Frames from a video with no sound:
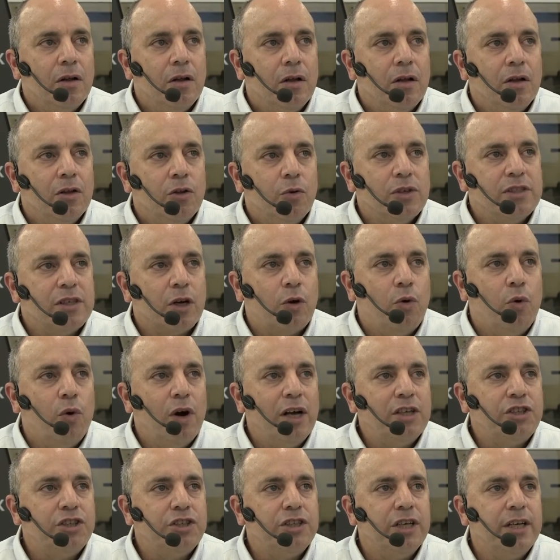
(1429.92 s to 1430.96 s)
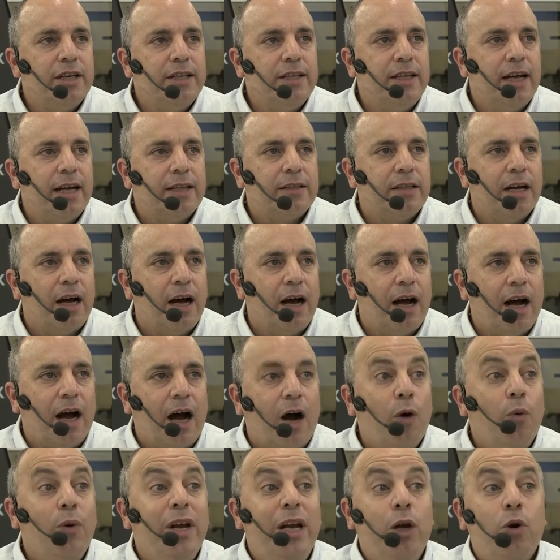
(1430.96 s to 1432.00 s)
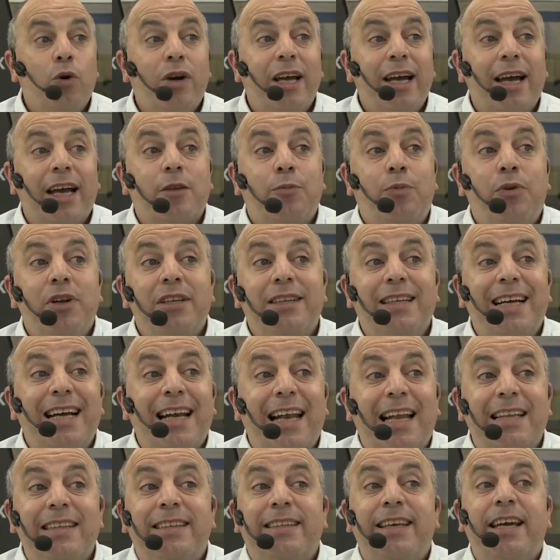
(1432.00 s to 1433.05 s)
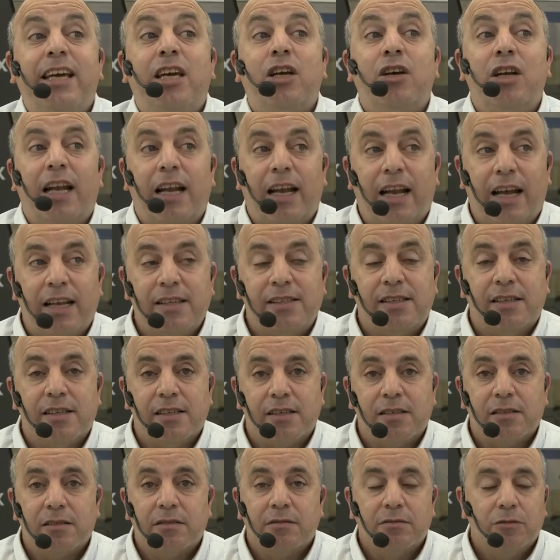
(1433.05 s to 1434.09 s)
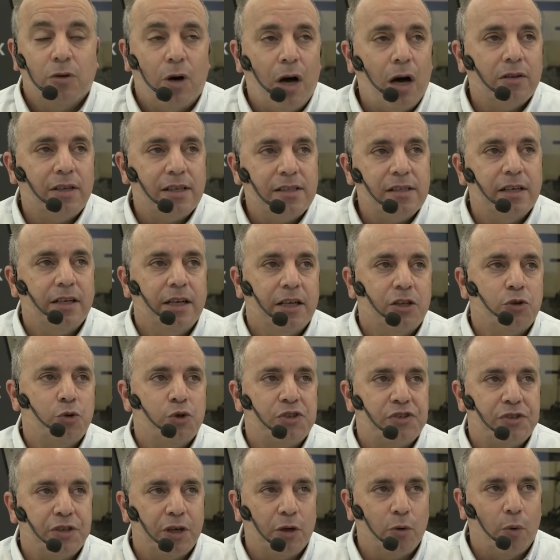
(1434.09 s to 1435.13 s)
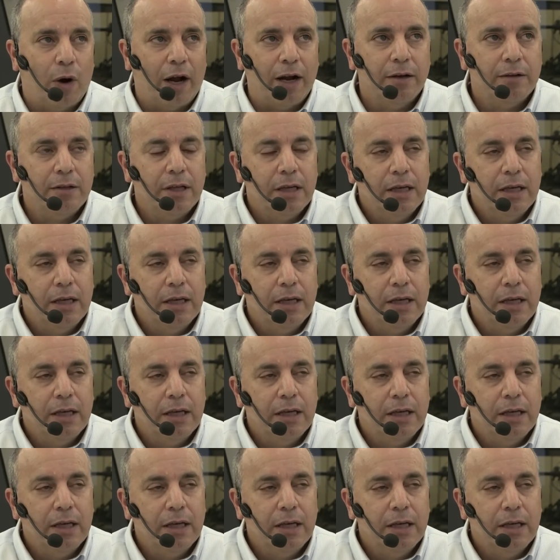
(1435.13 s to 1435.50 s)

There was a question that, are we looking at printing lenticular lenses? Wow, that's an interesting one.